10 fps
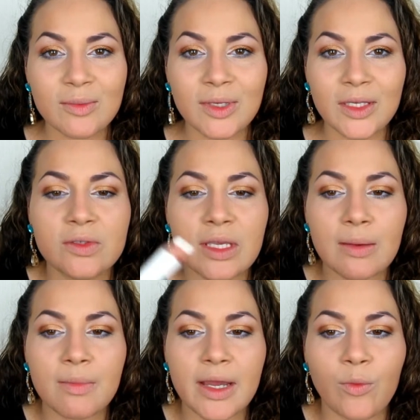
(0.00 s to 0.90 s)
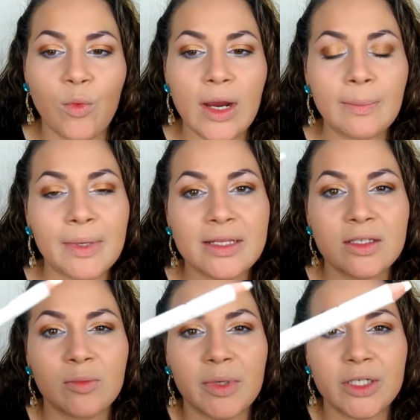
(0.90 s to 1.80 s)
to be using my white
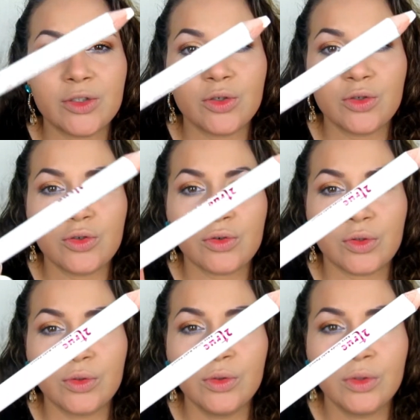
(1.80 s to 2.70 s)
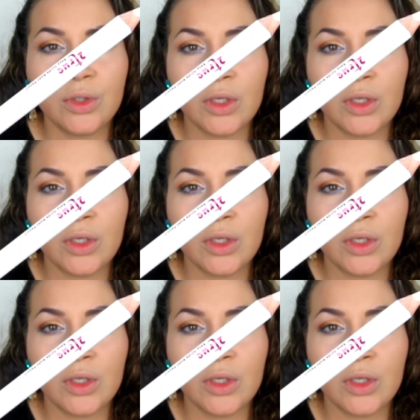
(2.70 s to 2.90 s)
pencil by Too True,